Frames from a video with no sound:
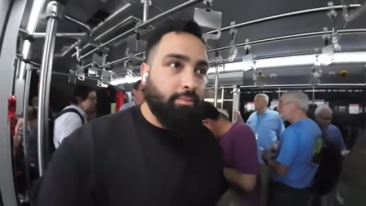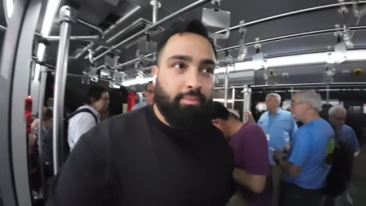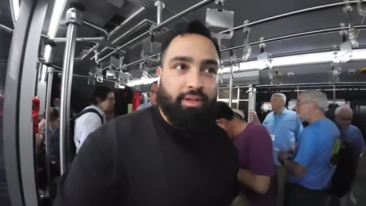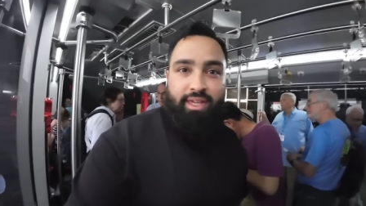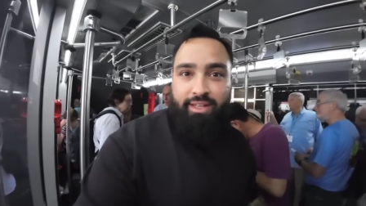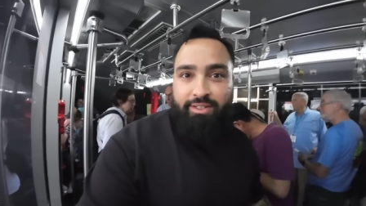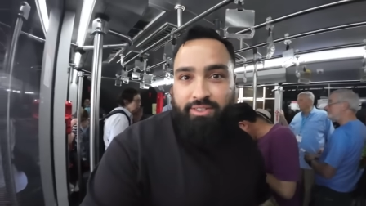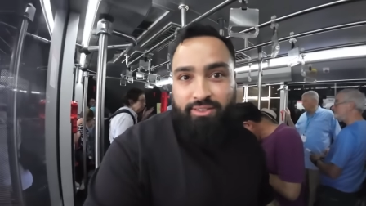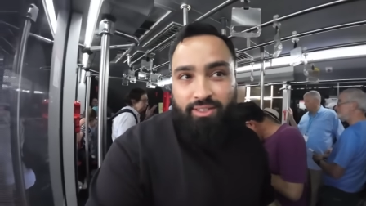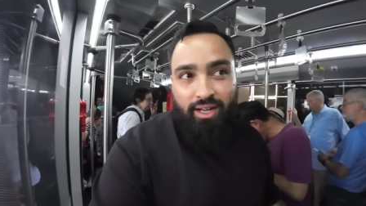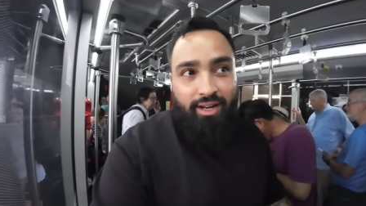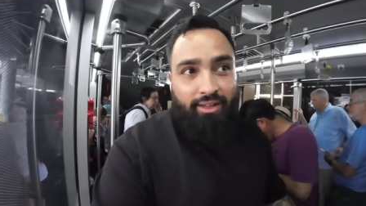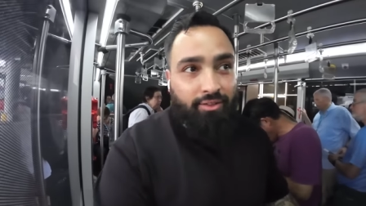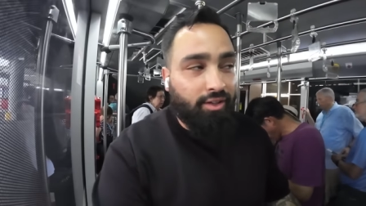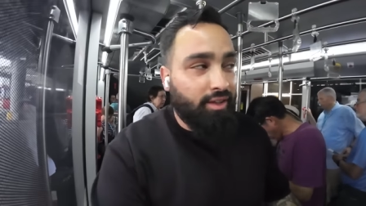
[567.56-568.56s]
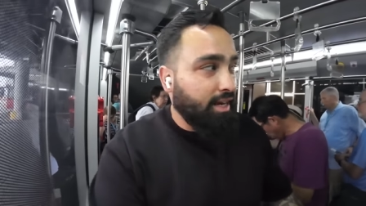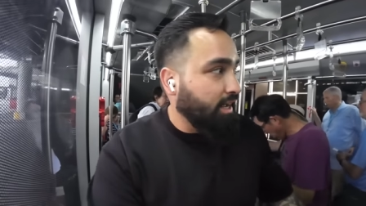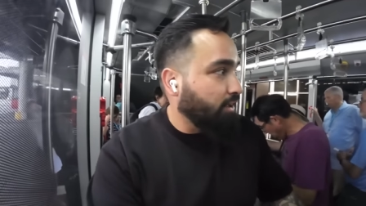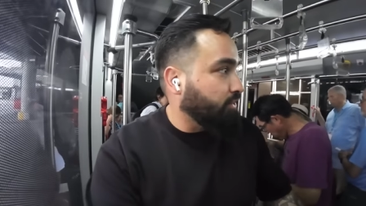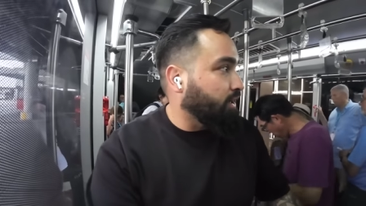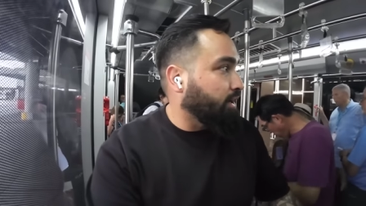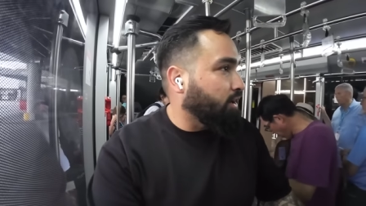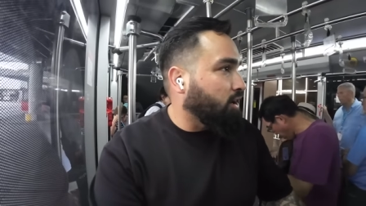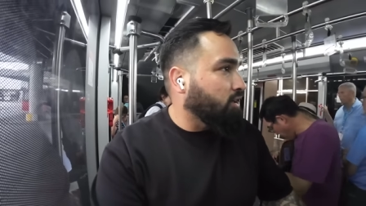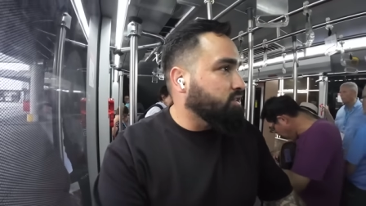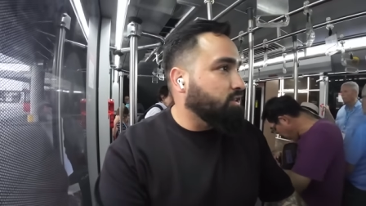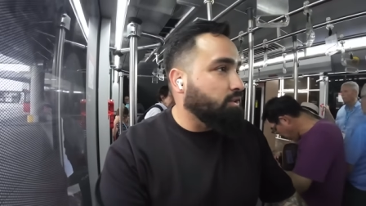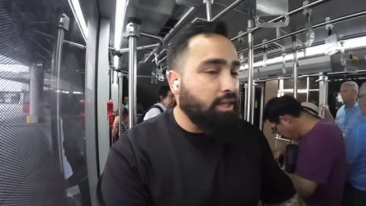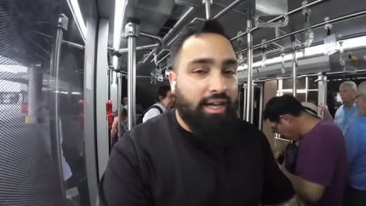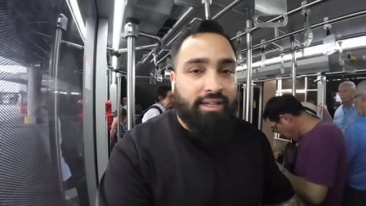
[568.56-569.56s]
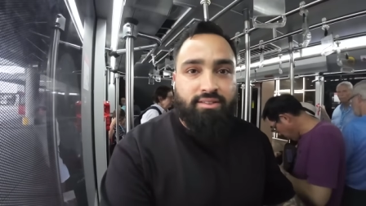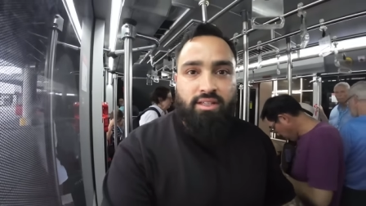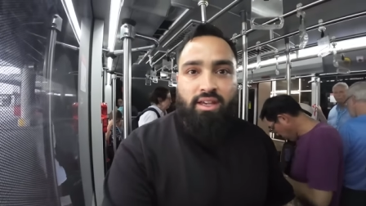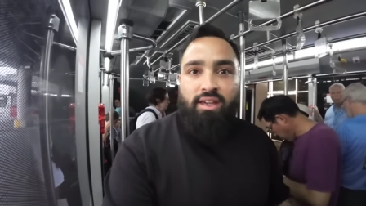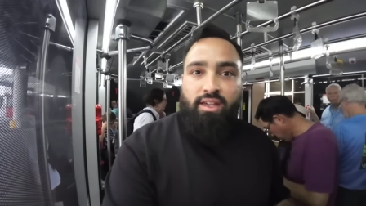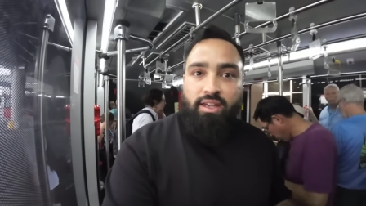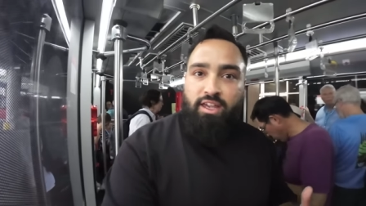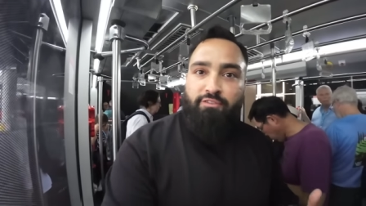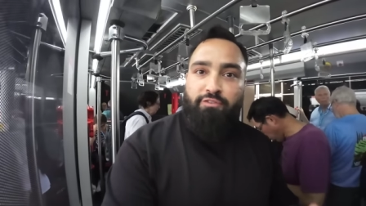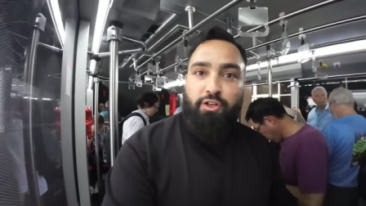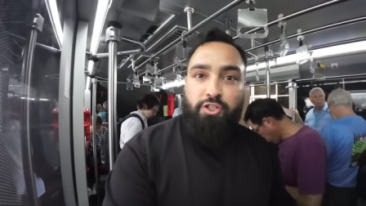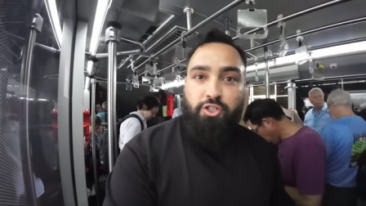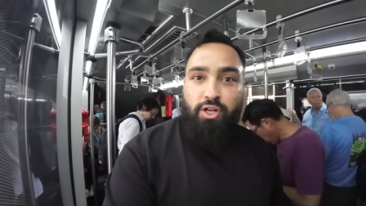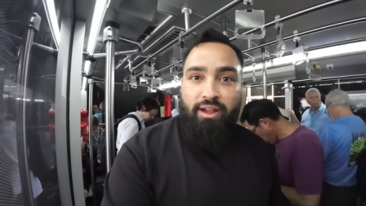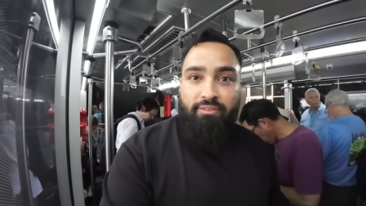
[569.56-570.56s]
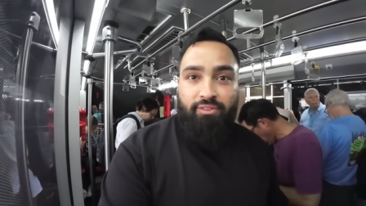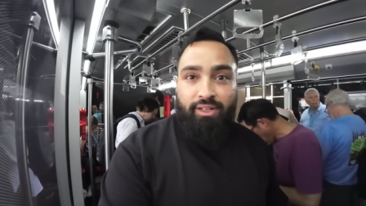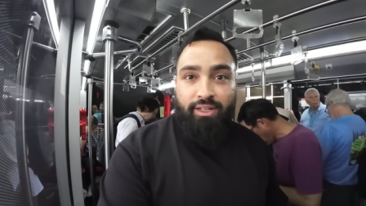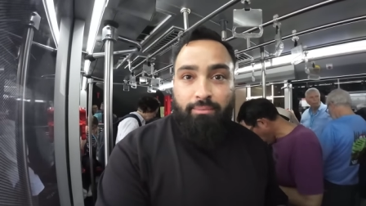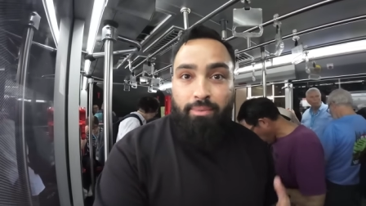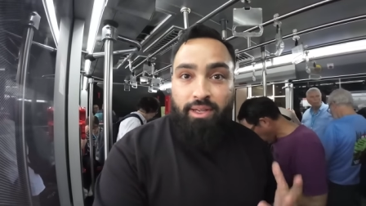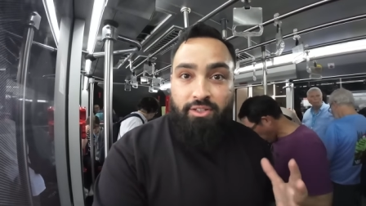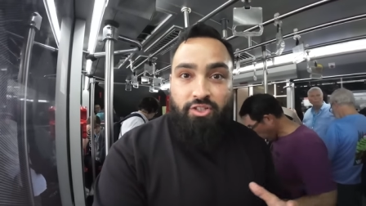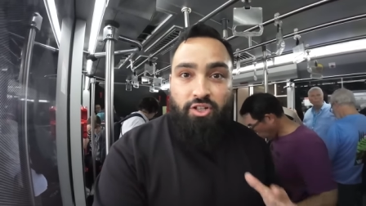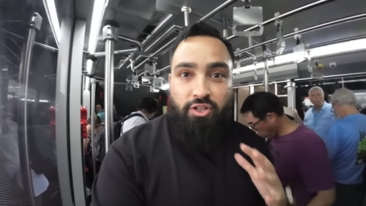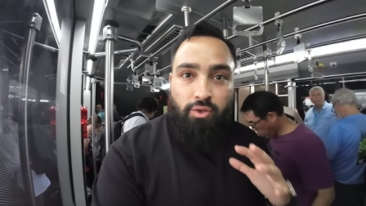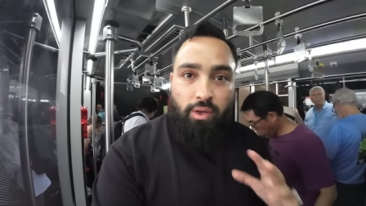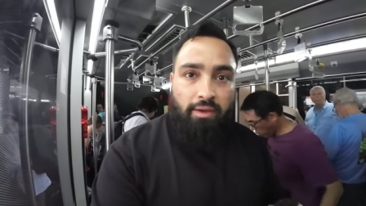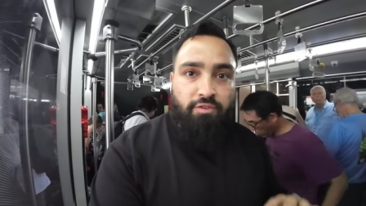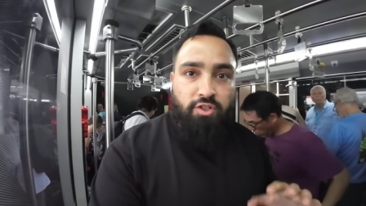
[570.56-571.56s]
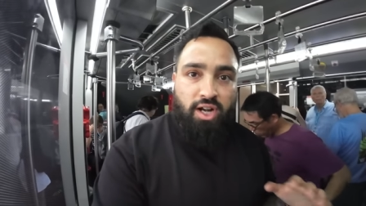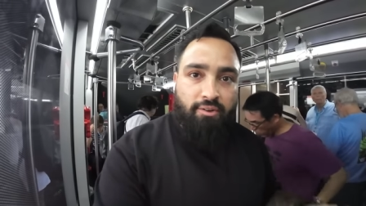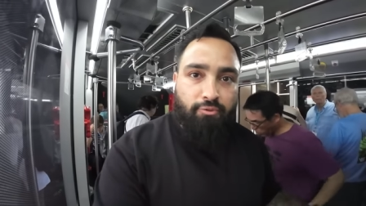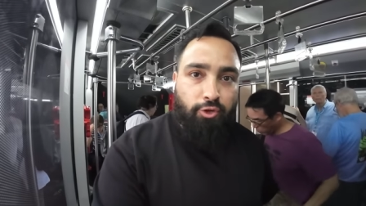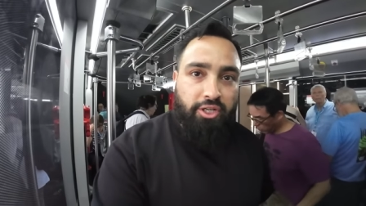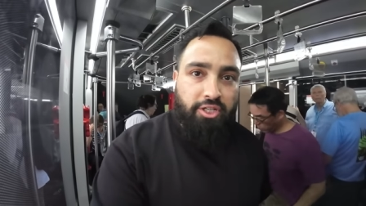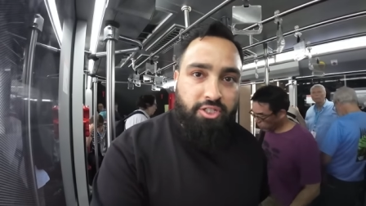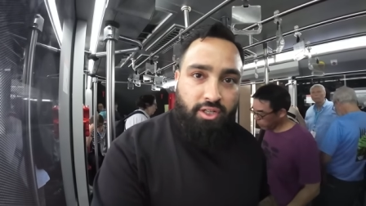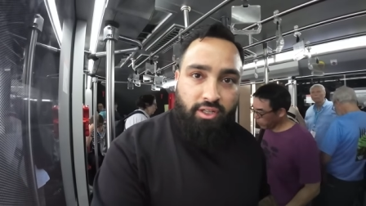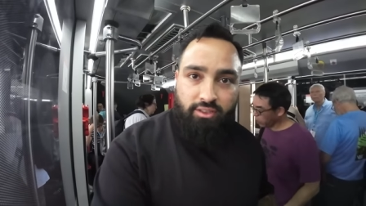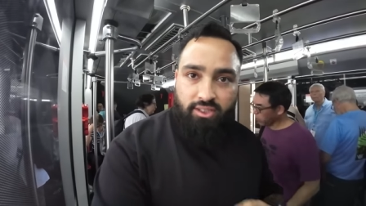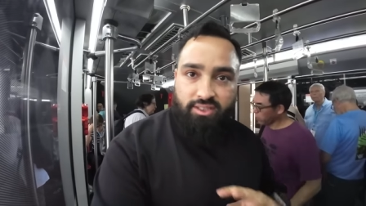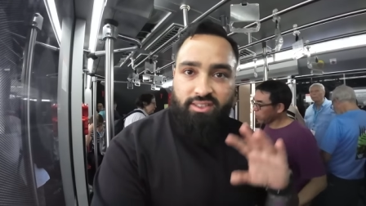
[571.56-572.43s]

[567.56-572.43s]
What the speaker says: But yeah, just thought I'd throw that out there. And also, guys, if you're traveling, make sure you have travel insurance.